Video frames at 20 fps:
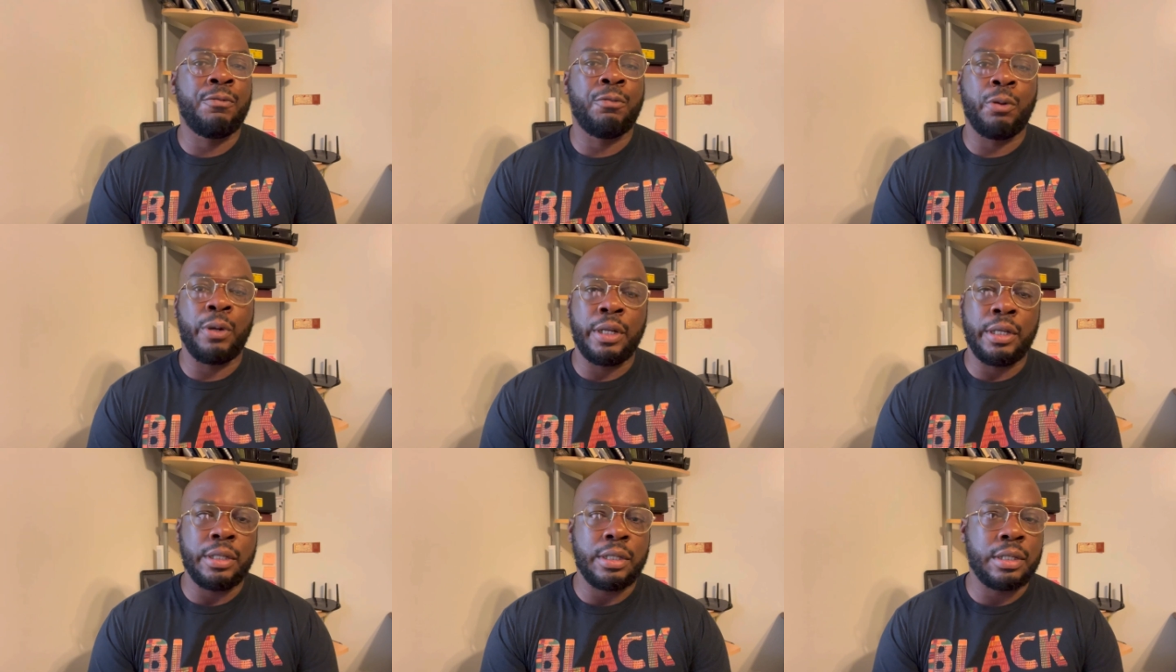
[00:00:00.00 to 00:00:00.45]

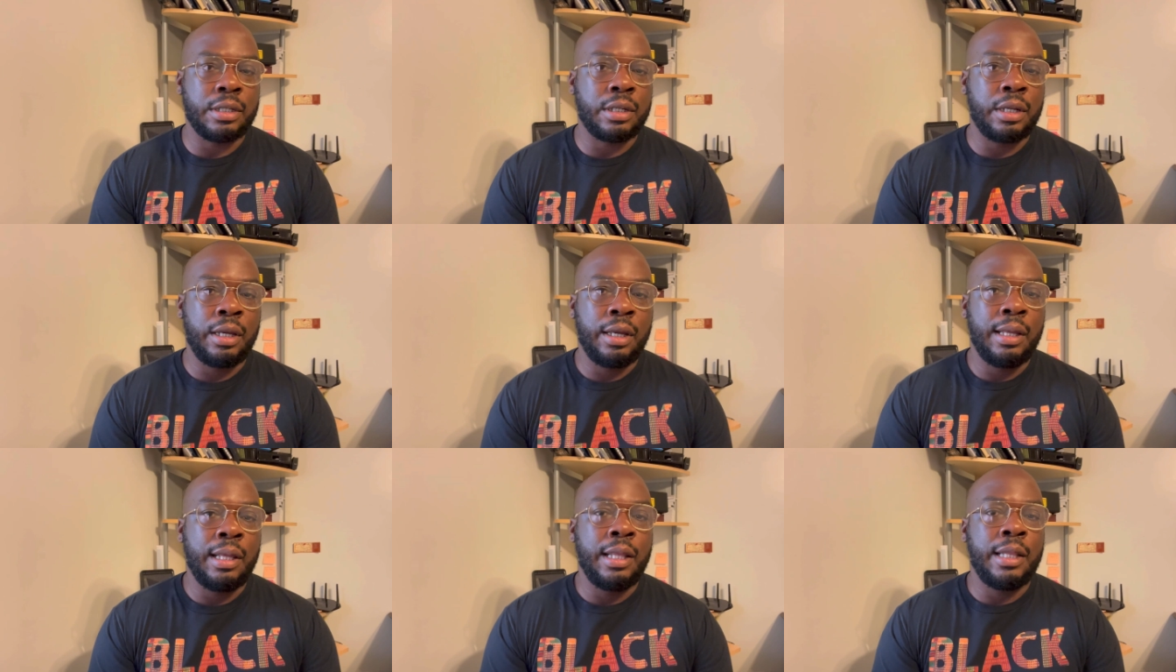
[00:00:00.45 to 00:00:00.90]
friends
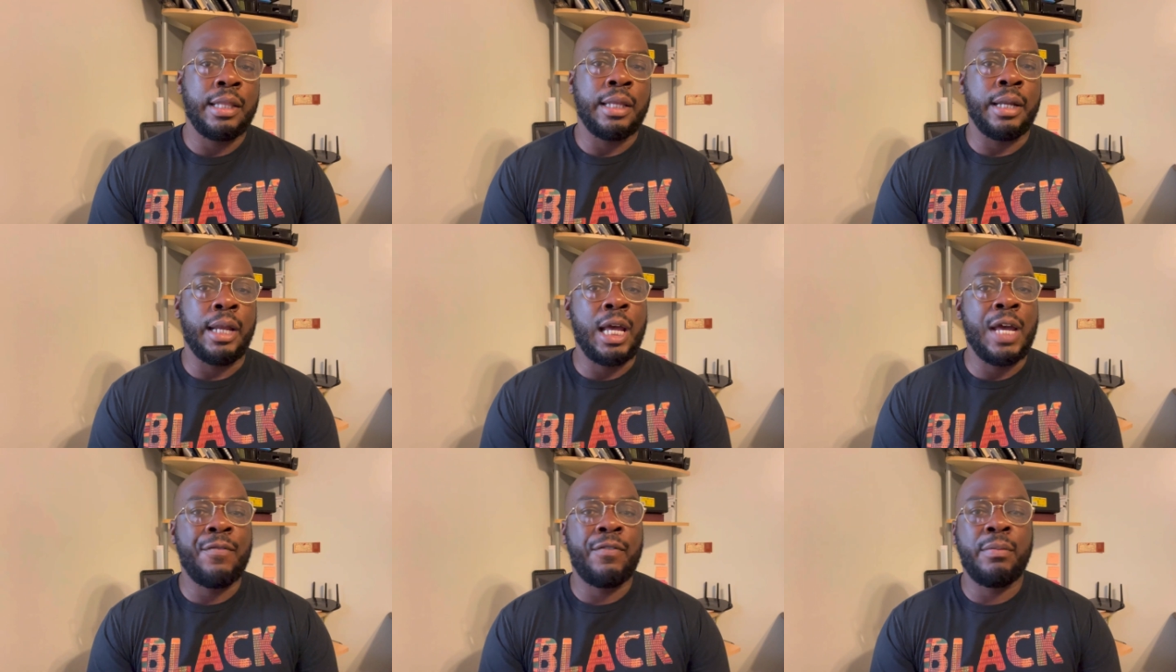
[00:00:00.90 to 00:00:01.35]
that
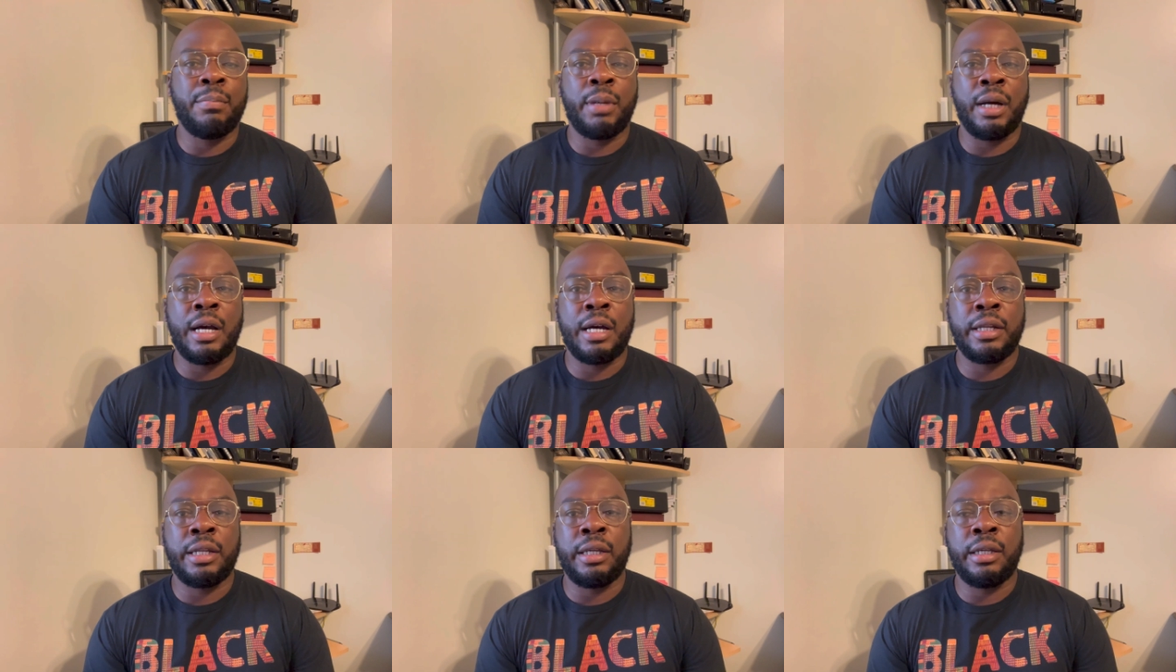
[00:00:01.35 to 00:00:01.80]

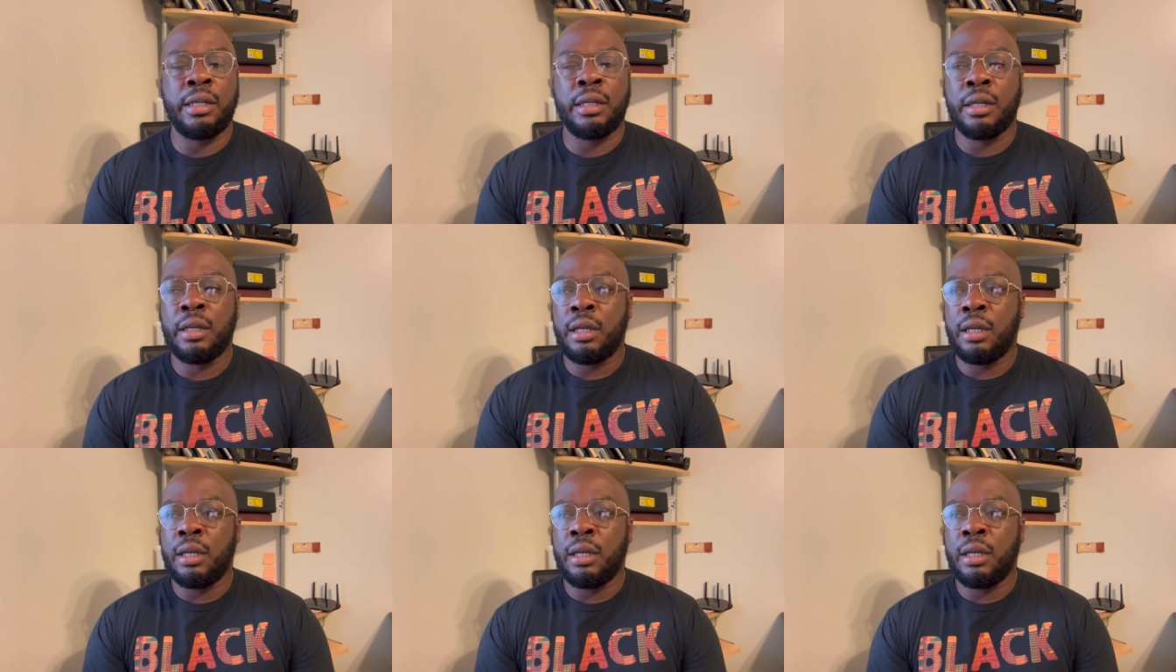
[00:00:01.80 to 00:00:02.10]
everybody,